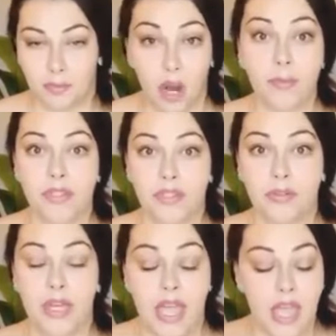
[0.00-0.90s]
promise
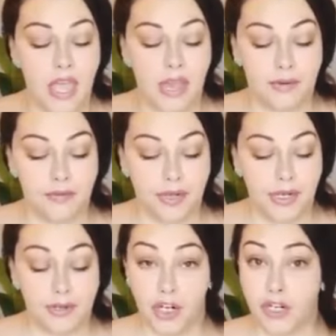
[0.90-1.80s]
you,
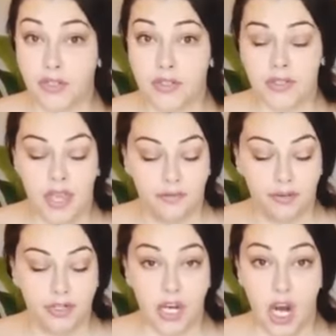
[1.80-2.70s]
every nurse,
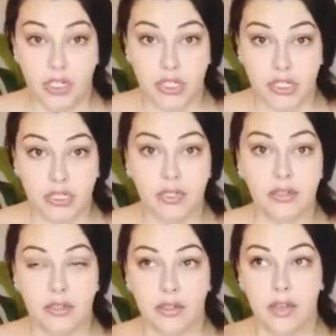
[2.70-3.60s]
every doctor,